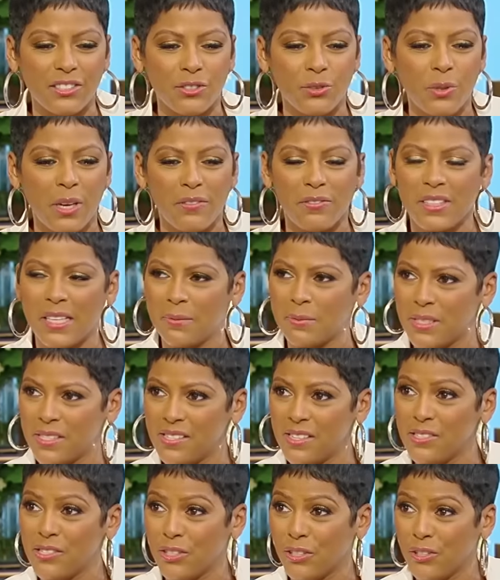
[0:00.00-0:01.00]
you have kept a
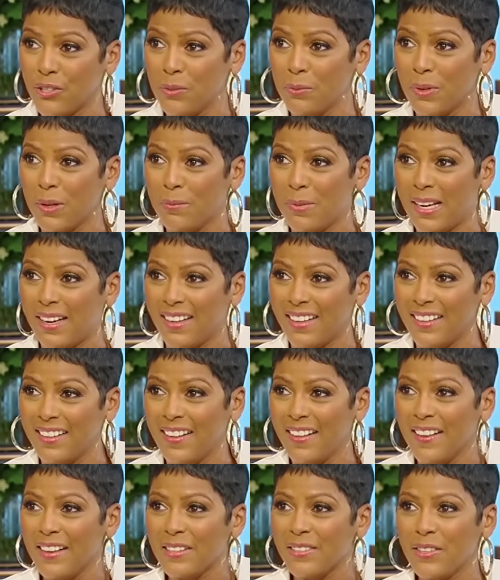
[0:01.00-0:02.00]
sense of humor about it.
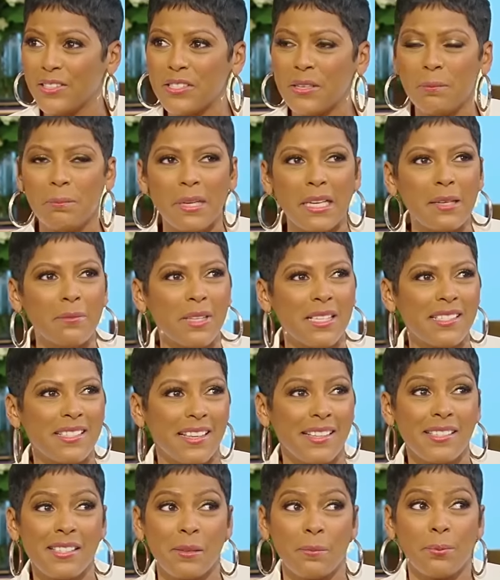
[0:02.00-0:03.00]
There's a meme that
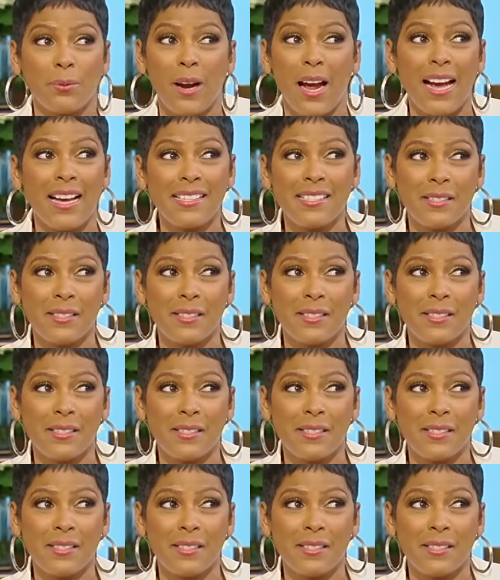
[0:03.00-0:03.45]
says "surprise,